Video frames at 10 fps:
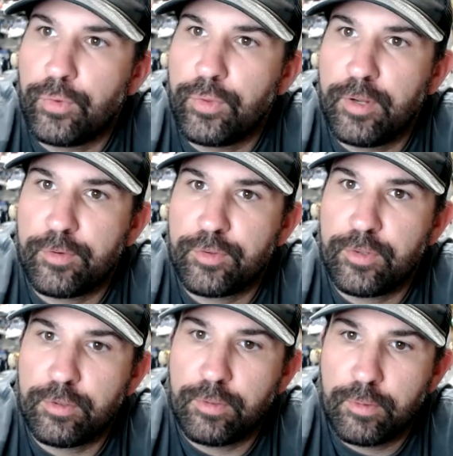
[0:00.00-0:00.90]
the
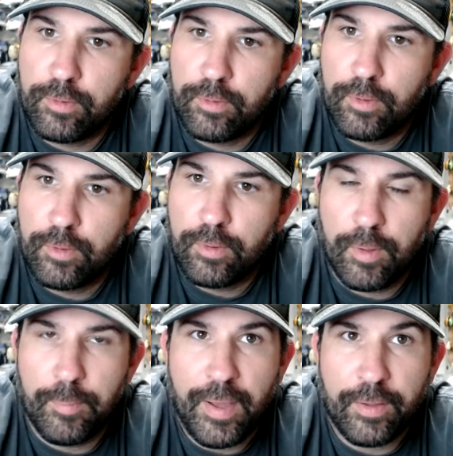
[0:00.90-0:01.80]
differences. A
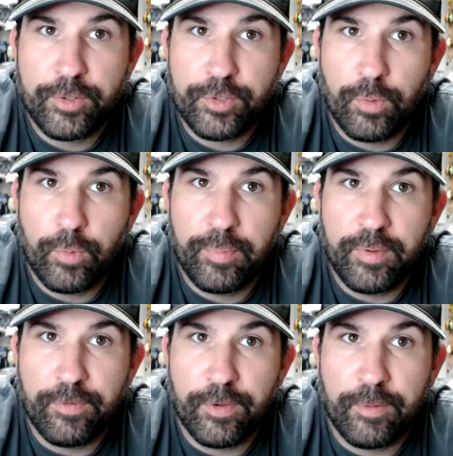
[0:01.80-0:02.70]
Bagley show would be
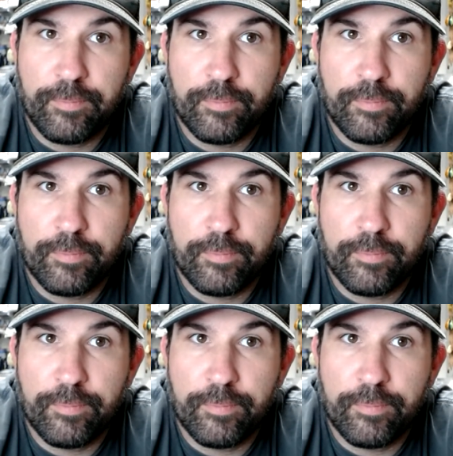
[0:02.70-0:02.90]
fun.